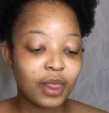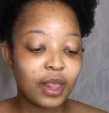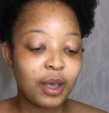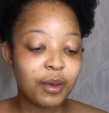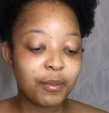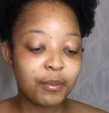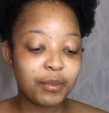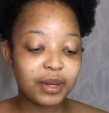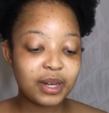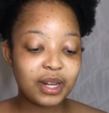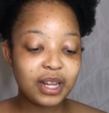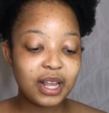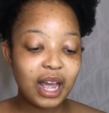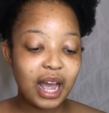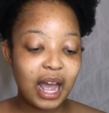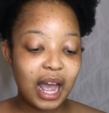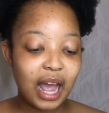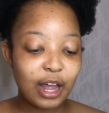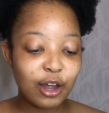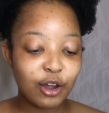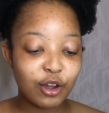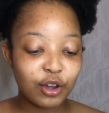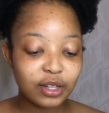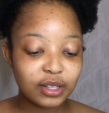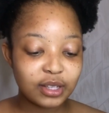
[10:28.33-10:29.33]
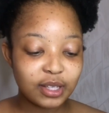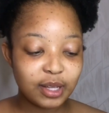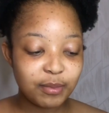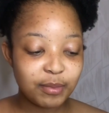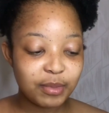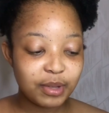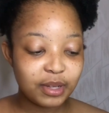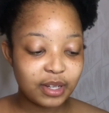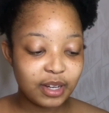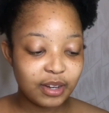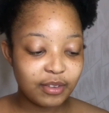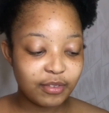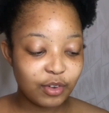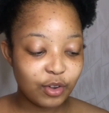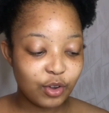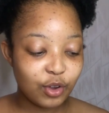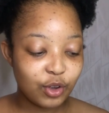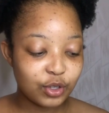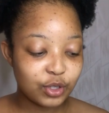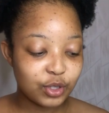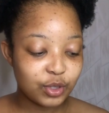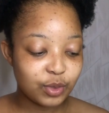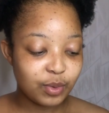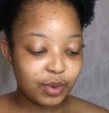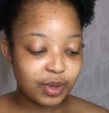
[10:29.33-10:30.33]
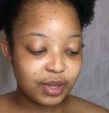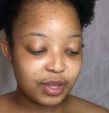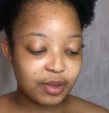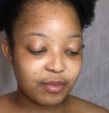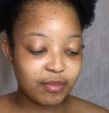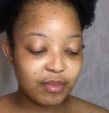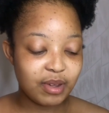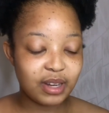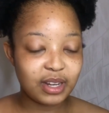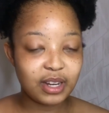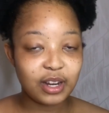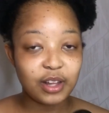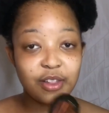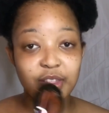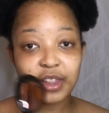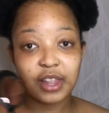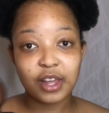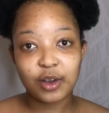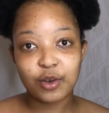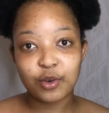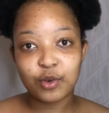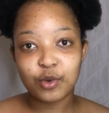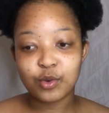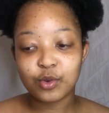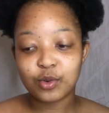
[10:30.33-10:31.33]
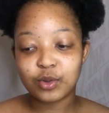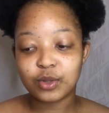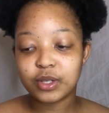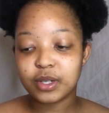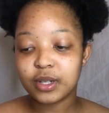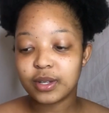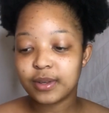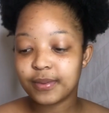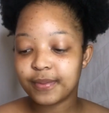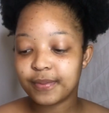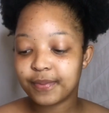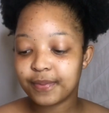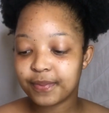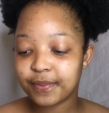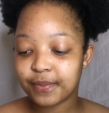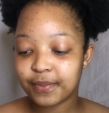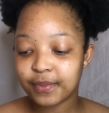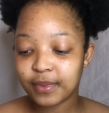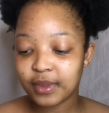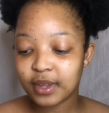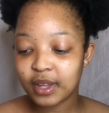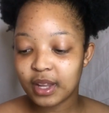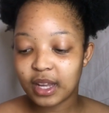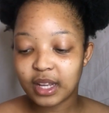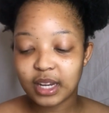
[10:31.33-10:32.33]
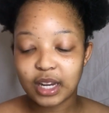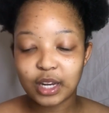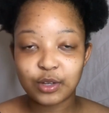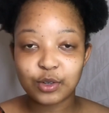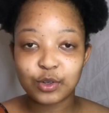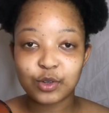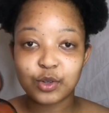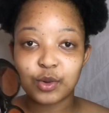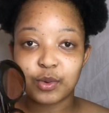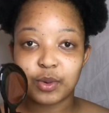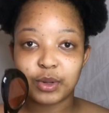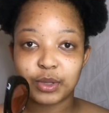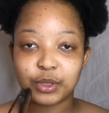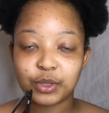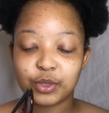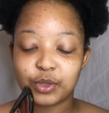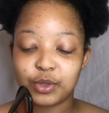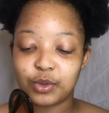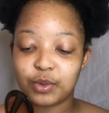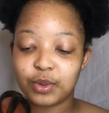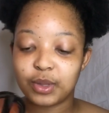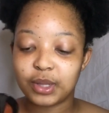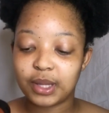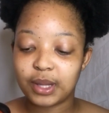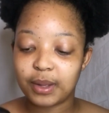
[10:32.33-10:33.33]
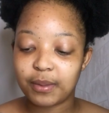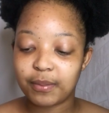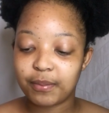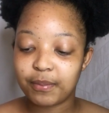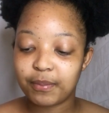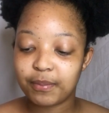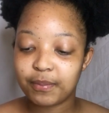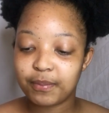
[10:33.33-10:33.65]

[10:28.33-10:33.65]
But yeah, I got them and never got to wear them, and now they're old. And I don't know what to do with them.